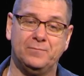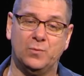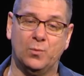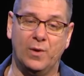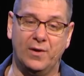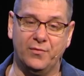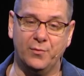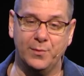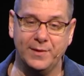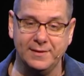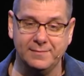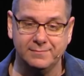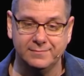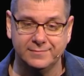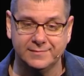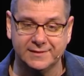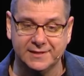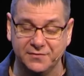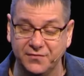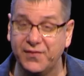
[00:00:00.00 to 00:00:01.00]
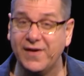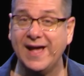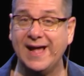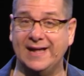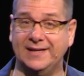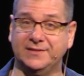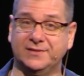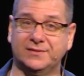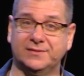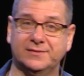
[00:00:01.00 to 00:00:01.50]
Well, we
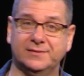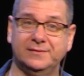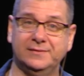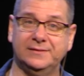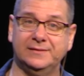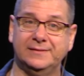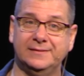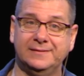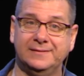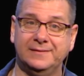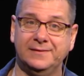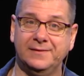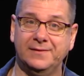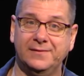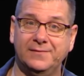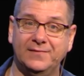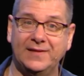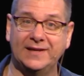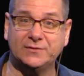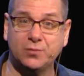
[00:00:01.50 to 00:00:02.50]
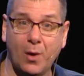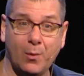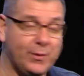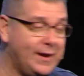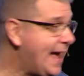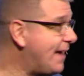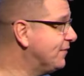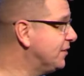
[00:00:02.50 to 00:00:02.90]
confess. That's what we have